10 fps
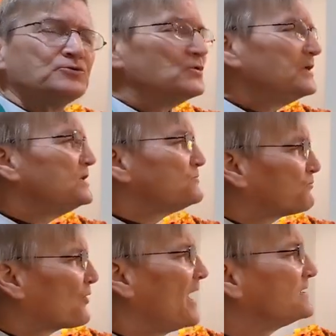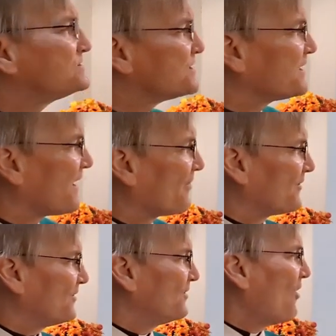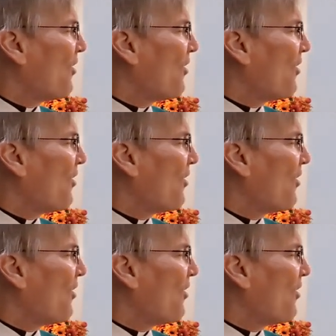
to eat bread together